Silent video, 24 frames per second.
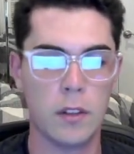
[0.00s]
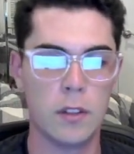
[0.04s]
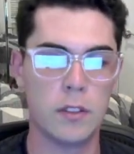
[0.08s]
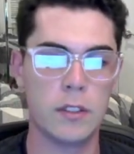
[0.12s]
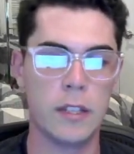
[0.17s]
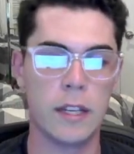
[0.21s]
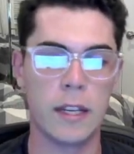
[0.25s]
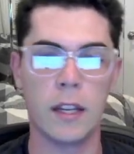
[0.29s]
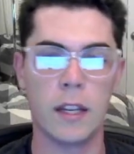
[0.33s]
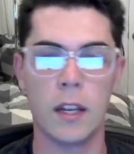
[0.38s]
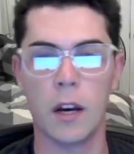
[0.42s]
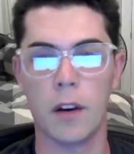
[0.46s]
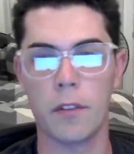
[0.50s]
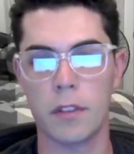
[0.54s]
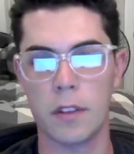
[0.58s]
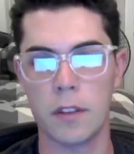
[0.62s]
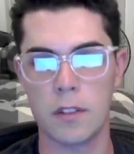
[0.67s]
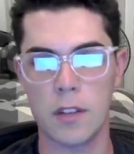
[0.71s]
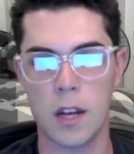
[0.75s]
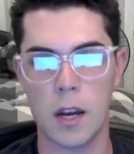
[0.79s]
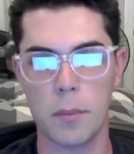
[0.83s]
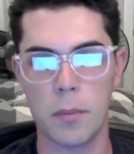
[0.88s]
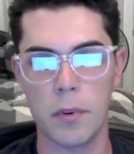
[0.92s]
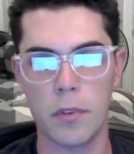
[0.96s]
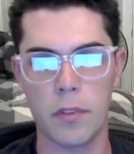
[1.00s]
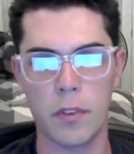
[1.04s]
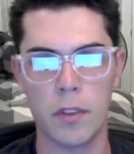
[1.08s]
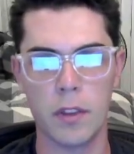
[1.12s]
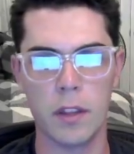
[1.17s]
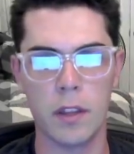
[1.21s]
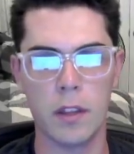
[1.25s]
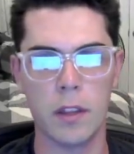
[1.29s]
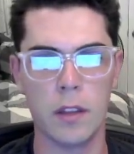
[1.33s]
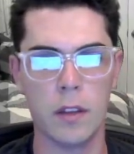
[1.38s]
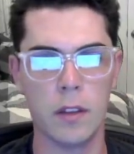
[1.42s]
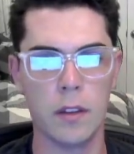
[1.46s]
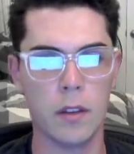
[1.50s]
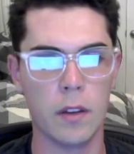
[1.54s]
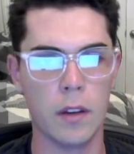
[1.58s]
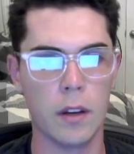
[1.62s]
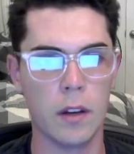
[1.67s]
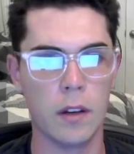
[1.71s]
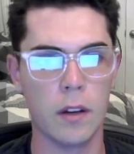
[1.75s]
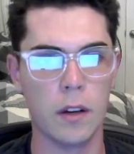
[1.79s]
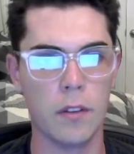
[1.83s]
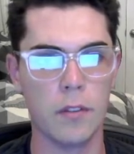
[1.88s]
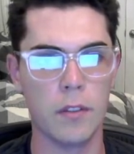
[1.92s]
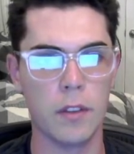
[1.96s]
Taking off the top of the
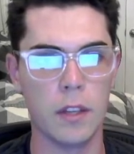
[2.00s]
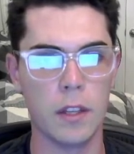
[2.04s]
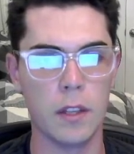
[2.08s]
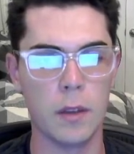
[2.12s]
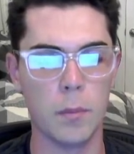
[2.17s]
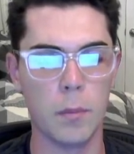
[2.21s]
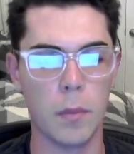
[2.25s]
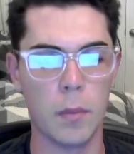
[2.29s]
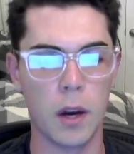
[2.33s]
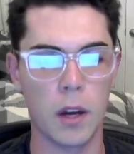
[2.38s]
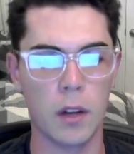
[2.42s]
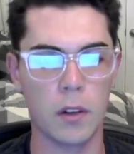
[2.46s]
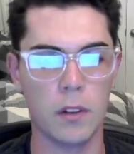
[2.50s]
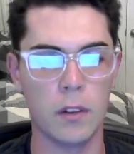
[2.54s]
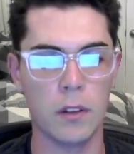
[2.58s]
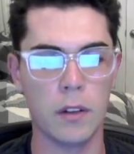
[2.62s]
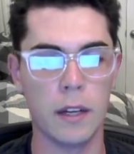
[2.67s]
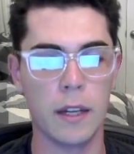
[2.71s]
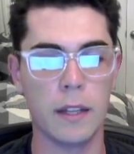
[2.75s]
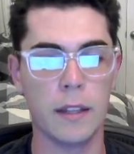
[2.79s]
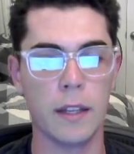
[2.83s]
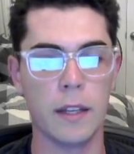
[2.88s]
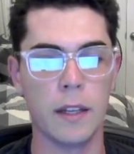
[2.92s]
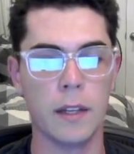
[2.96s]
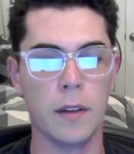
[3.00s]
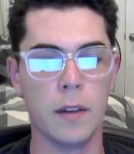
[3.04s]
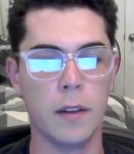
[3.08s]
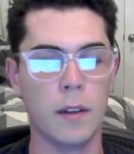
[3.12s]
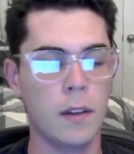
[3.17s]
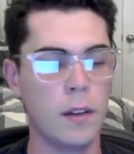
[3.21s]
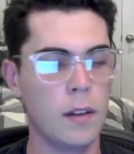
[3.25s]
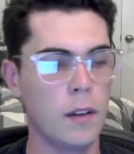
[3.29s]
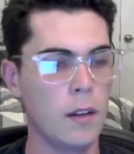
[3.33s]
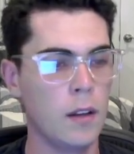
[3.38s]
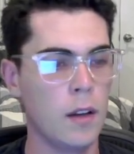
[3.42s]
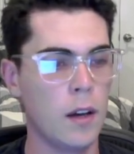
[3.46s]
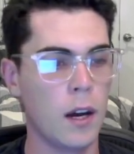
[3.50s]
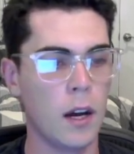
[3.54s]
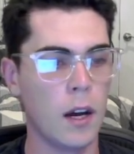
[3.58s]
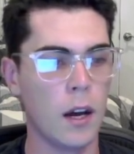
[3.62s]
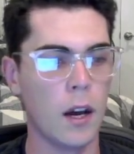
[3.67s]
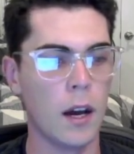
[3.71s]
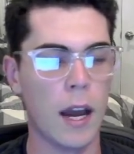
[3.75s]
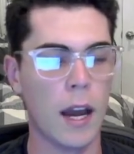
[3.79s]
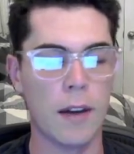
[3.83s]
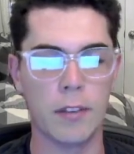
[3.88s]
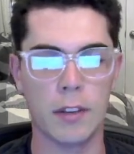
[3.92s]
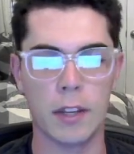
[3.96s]
model and then
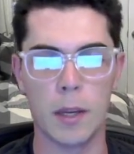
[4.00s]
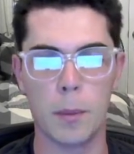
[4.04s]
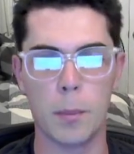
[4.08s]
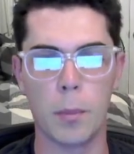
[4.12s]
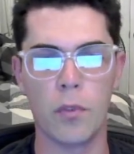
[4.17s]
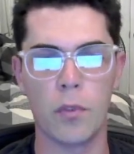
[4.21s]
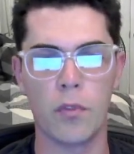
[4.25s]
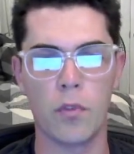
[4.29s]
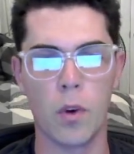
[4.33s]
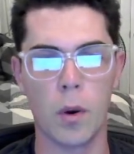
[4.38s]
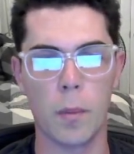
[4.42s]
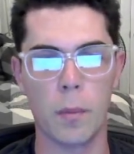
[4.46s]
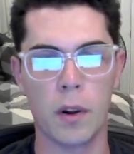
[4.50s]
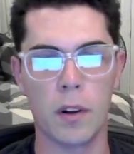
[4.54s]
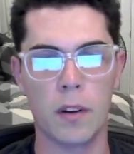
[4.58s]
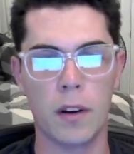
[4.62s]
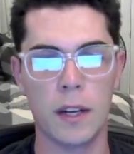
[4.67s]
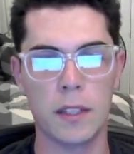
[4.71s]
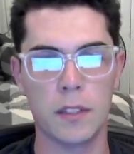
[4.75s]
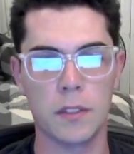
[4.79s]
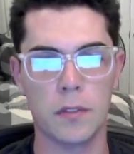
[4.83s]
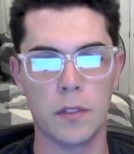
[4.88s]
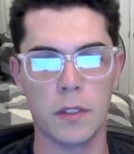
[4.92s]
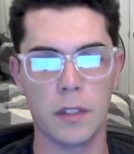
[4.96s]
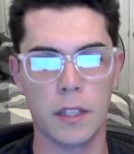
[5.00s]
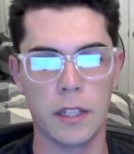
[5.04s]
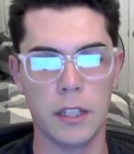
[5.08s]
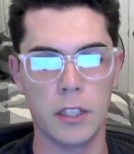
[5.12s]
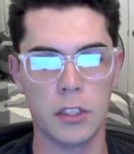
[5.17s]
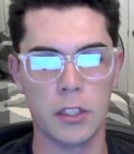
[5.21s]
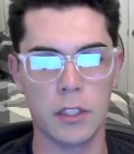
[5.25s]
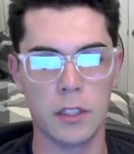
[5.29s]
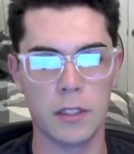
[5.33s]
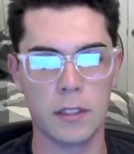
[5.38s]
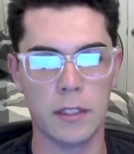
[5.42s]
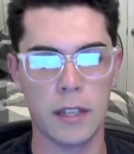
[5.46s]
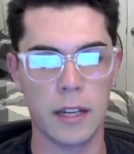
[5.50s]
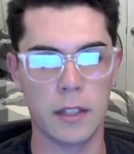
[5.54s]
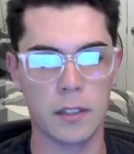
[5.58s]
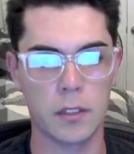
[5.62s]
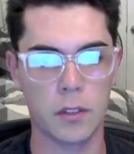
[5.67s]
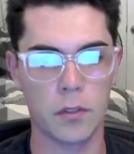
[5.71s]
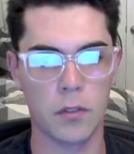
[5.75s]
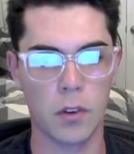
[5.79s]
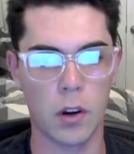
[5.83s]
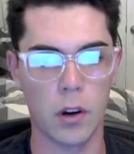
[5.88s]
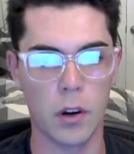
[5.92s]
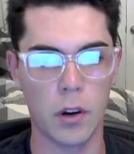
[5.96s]
having it perform a classification
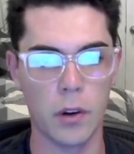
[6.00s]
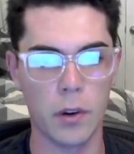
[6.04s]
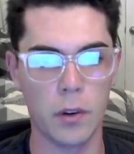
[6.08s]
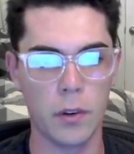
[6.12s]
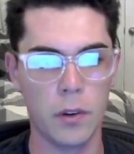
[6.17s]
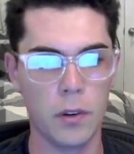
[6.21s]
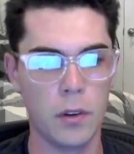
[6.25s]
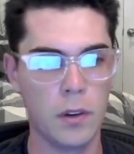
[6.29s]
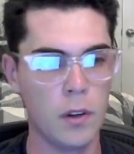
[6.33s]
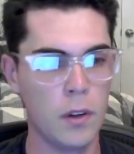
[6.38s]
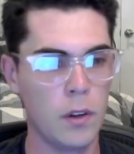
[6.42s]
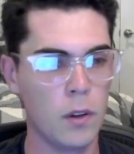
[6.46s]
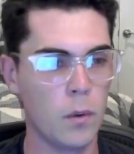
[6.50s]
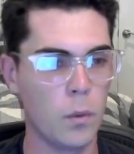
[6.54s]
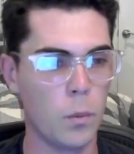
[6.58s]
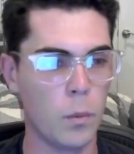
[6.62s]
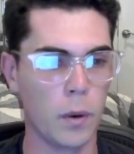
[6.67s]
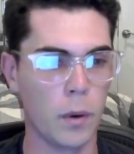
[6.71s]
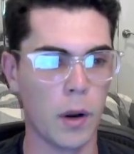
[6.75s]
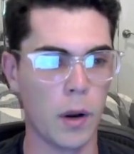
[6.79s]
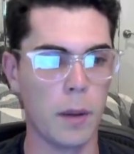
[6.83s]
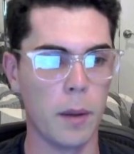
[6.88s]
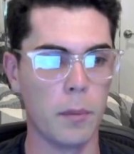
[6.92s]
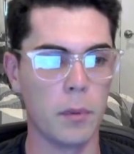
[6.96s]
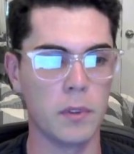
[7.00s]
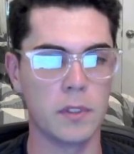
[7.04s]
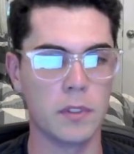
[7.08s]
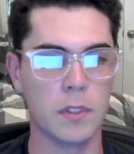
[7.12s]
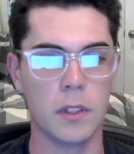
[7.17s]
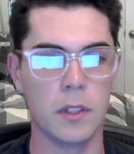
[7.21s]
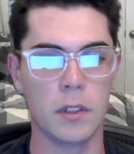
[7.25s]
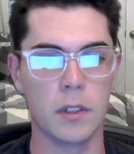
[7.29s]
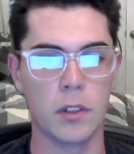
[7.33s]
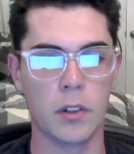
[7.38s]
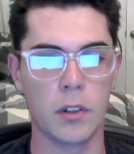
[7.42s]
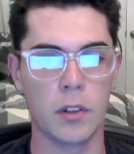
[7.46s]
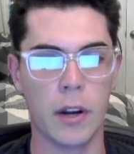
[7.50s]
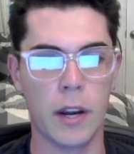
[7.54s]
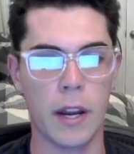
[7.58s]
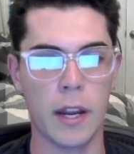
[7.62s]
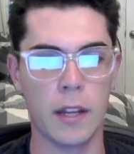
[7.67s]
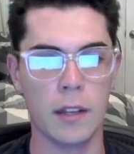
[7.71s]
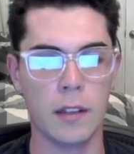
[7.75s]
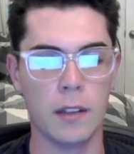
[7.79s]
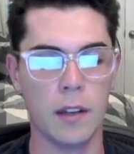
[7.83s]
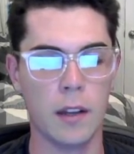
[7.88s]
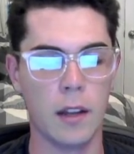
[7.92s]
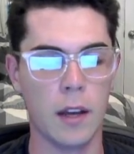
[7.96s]
task of our own, we were able to
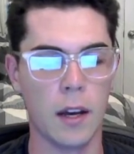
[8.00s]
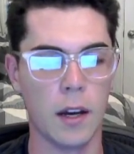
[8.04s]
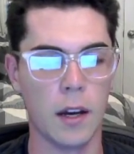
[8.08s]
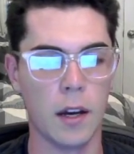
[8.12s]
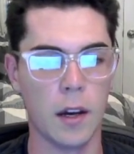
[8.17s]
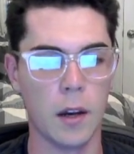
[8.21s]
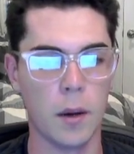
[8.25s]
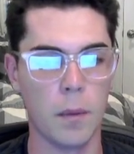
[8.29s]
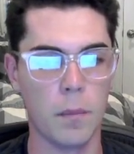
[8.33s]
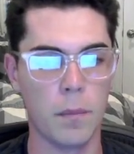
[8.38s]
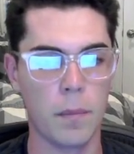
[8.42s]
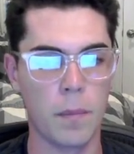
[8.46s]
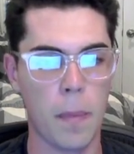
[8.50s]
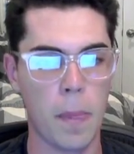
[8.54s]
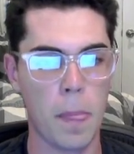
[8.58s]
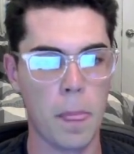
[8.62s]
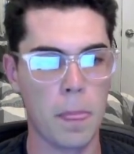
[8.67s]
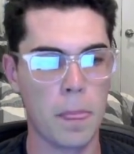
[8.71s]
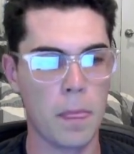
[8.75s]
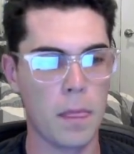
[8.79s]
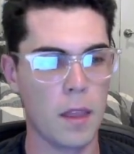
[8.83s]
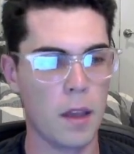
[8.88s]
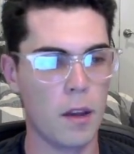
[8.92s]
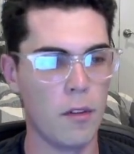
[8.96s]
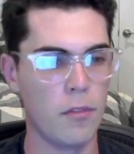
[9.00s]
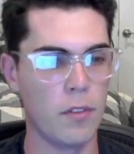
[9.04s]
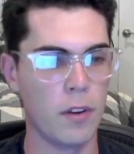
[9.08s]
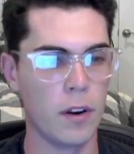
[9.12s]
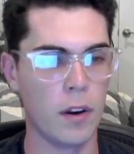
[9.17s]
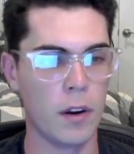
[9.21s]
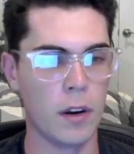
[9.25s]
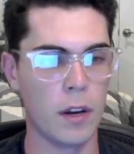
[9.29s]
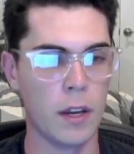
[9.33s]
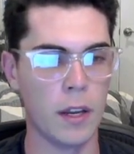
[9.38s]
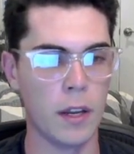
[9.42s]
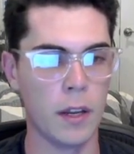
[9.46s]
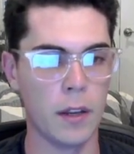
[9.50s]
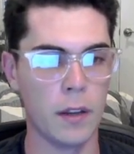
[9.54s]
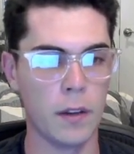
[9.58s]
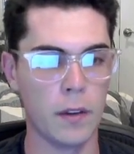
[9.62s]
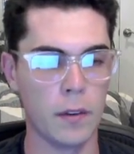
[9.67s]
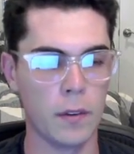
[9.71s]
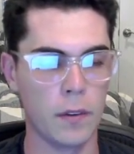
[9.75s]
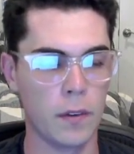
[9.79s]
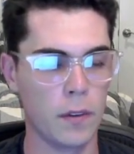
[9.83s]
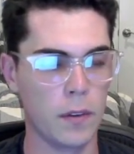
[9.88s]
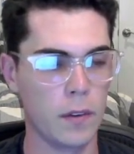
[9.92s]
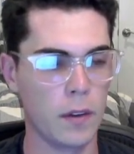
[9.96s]
create a very
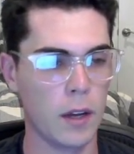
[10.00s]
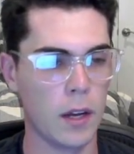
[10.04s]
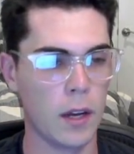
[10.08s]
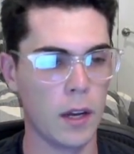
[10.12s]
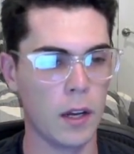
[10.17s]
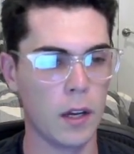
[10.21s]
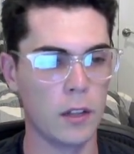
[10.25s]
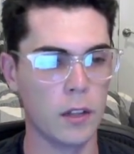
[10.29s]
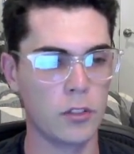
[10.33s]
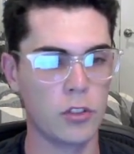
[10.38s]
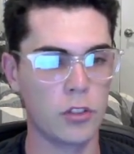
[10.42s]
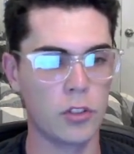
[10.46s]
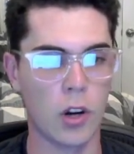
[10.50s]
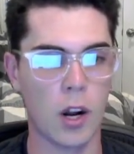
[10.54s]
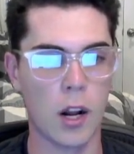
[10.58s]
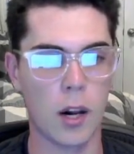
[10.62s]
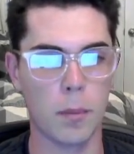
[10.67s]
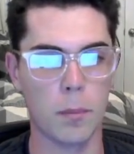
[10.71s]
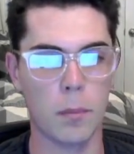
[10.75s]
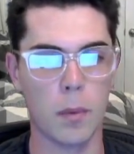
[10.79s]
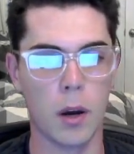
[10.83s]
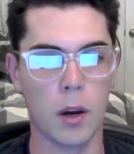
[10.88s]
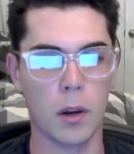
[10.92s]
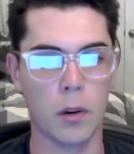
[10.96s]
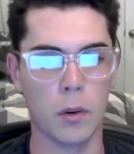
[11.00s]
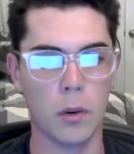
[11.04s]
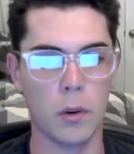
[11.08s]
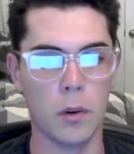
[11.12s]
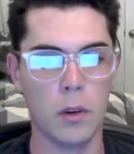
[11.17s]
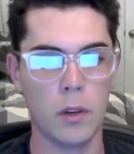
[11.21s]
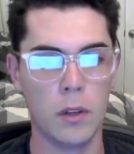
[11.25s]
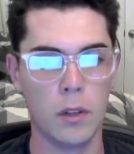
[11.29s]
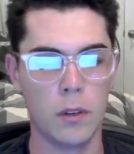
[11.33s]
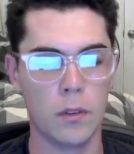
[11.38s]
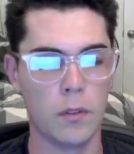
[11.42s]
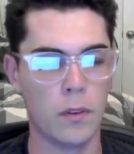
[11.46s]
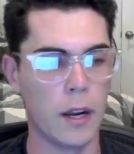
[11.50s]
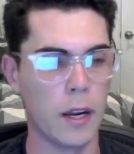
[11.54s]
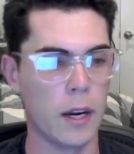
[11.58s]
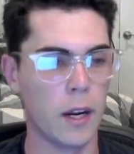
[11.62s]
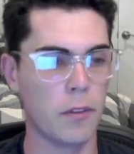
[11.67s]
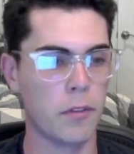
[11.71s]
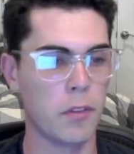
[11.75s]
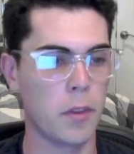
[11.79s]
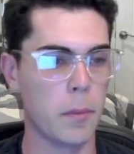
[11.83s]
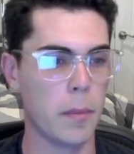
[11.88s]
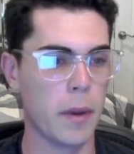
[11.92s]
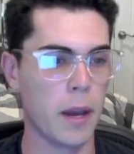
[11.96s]
strong model right
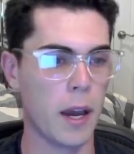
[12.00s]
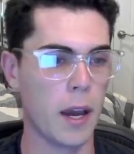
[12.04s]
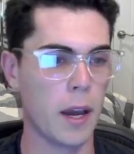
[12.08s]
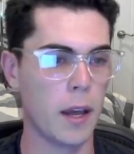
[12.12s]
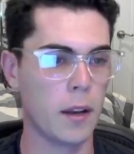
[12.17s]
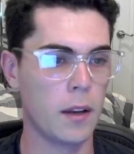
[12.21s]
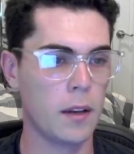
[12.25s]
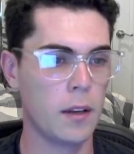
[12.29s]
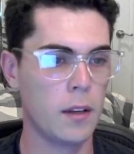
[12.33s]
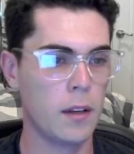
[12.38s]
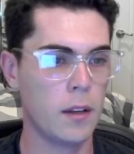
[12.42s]
off the bat.